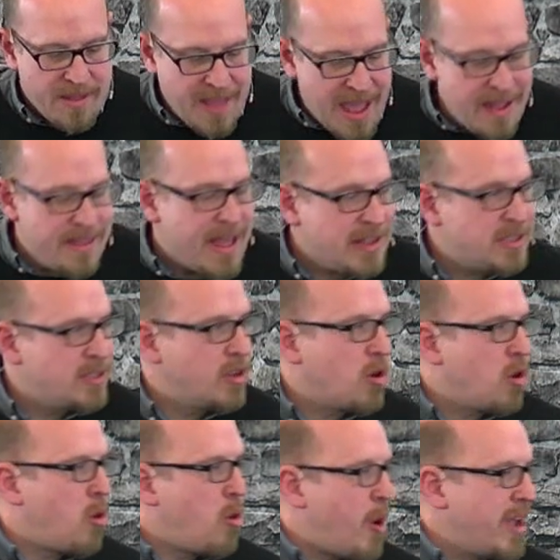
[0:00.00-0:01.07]
And that, and that's the
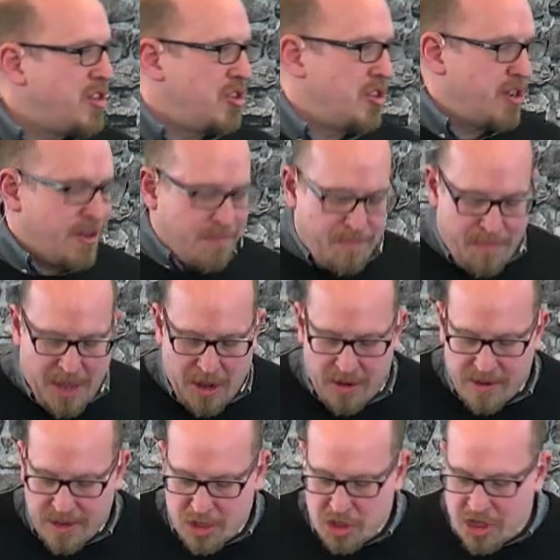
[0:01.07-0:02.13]
question
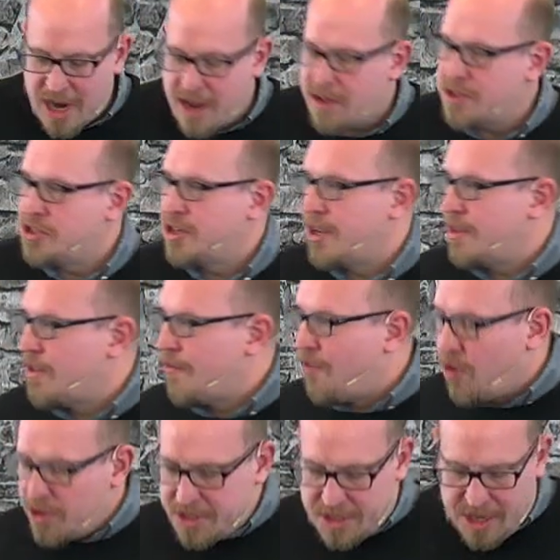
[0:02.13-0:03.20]
Peter is challenging the
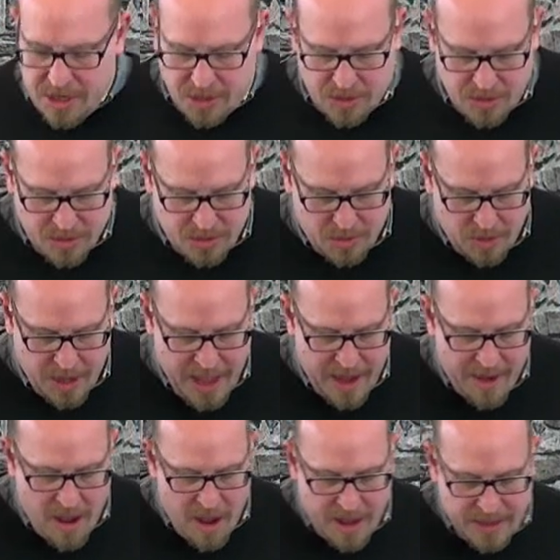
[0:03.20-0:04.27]
false teachers
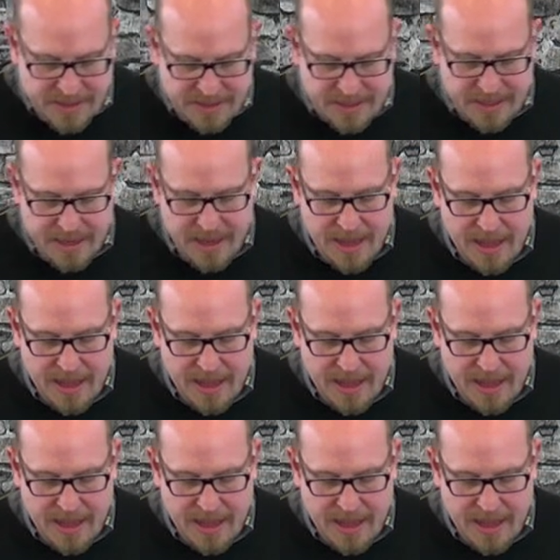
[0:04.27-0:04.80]
and us.